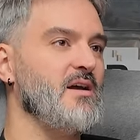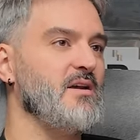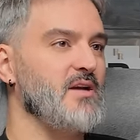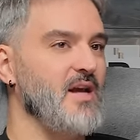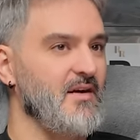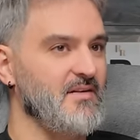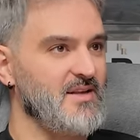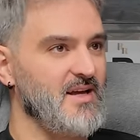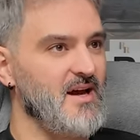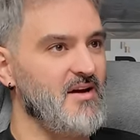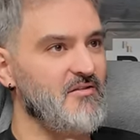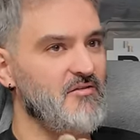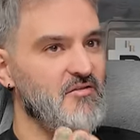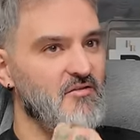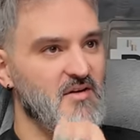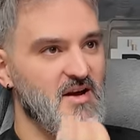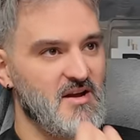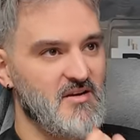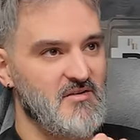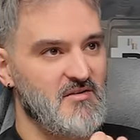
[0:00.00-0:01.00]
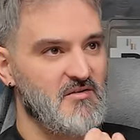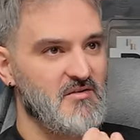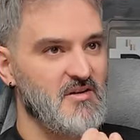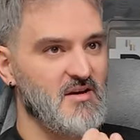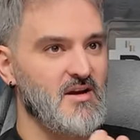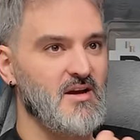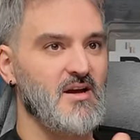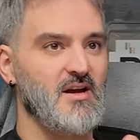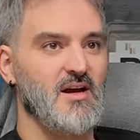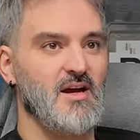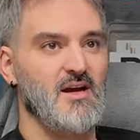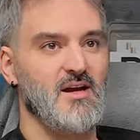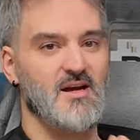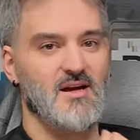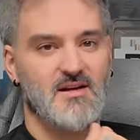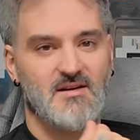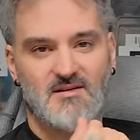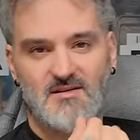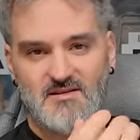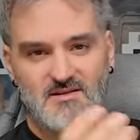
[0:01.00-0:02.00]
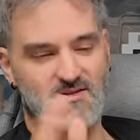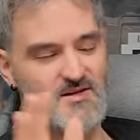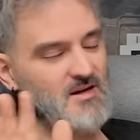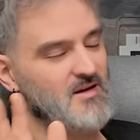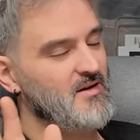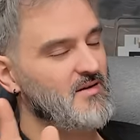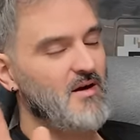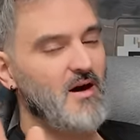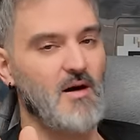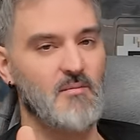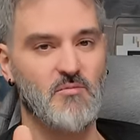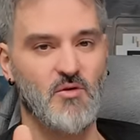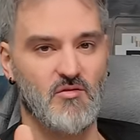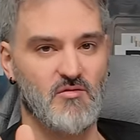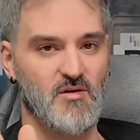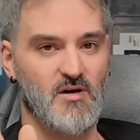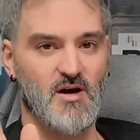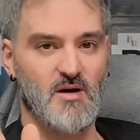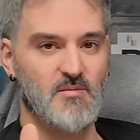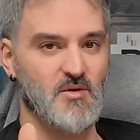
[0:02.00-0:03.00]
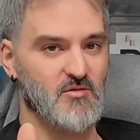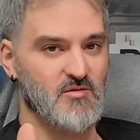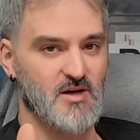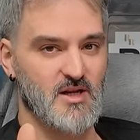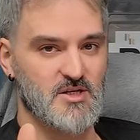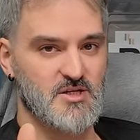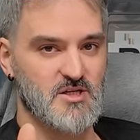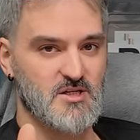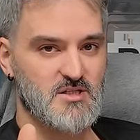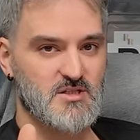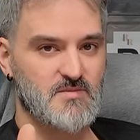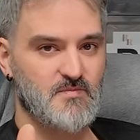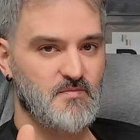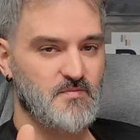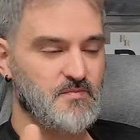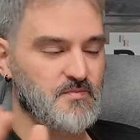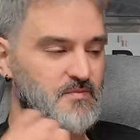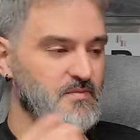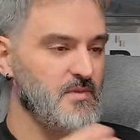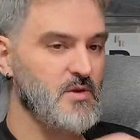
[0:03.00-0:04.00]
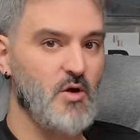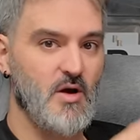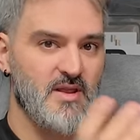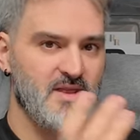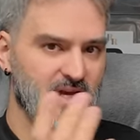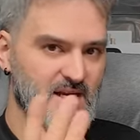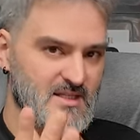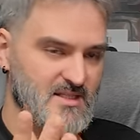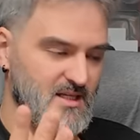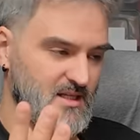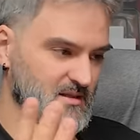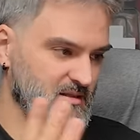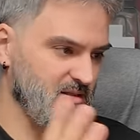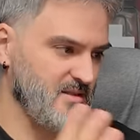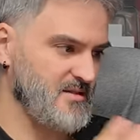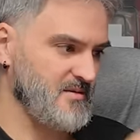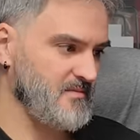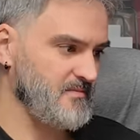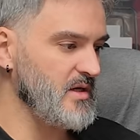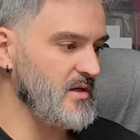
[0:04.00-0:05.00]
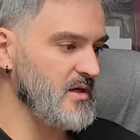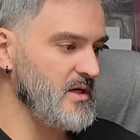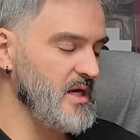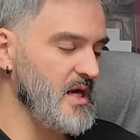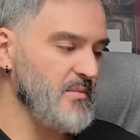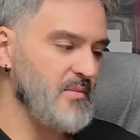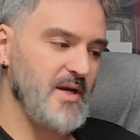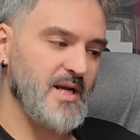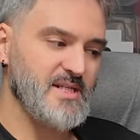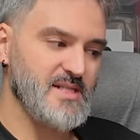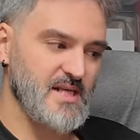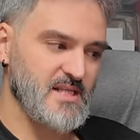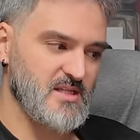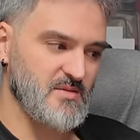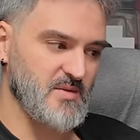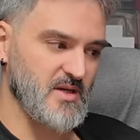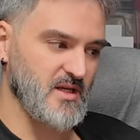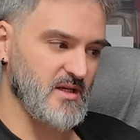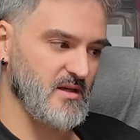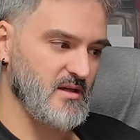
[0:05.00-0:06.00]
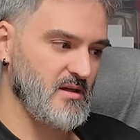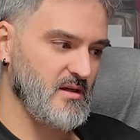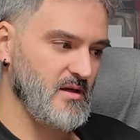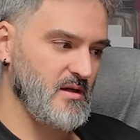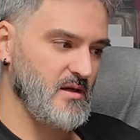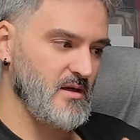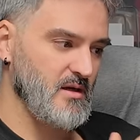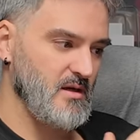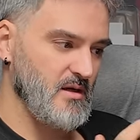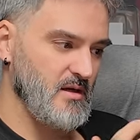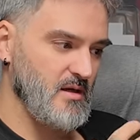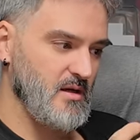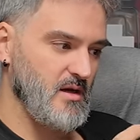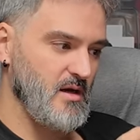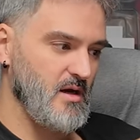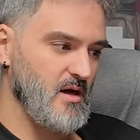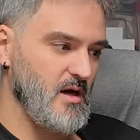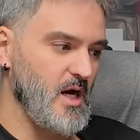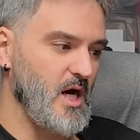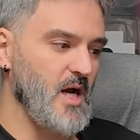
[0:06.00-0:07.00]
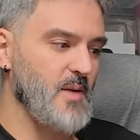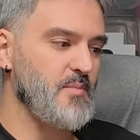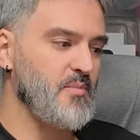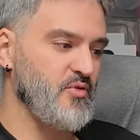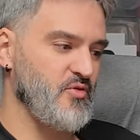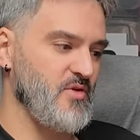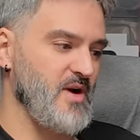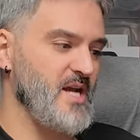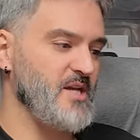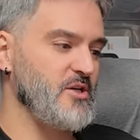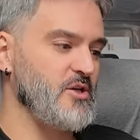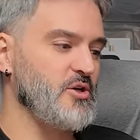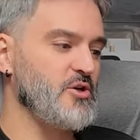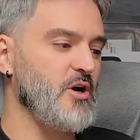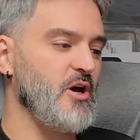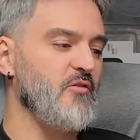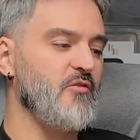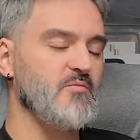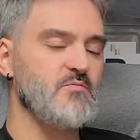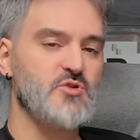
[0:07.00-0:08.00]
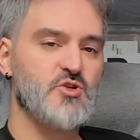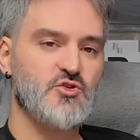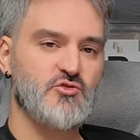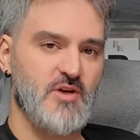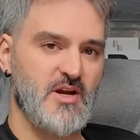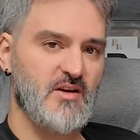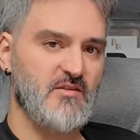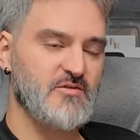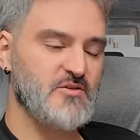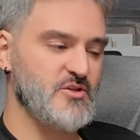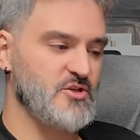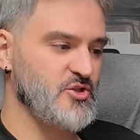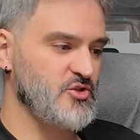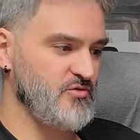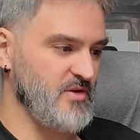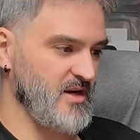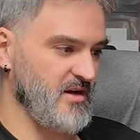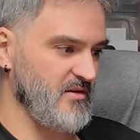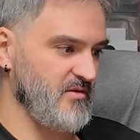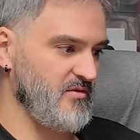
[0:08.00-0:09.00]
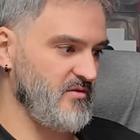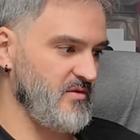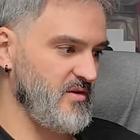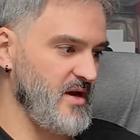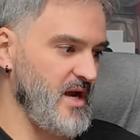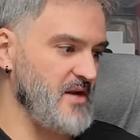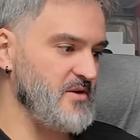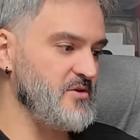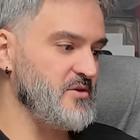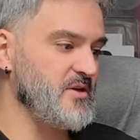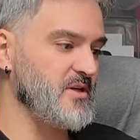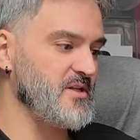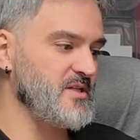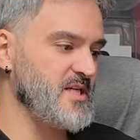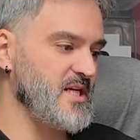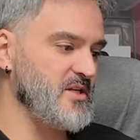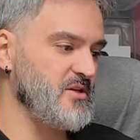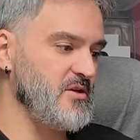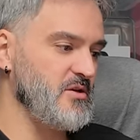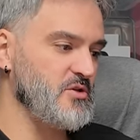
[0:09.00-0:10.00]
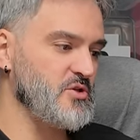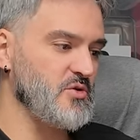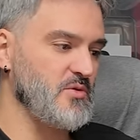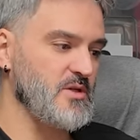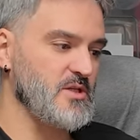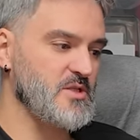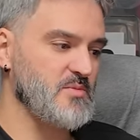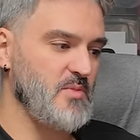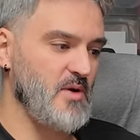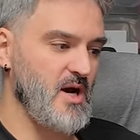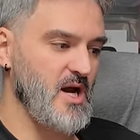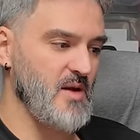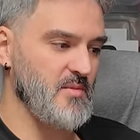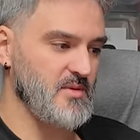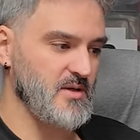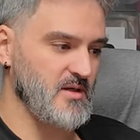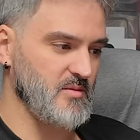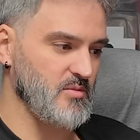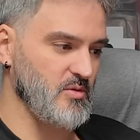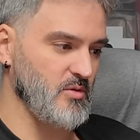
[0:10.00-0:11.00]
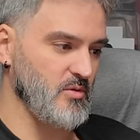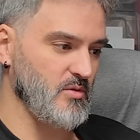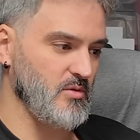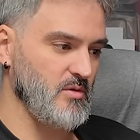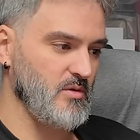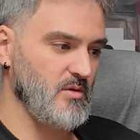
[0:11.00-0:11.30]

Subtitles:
You have to have faith. I'm not religious. Not in that sense. But he said to me, I pray you go from strength to strength and you continue to inspire people.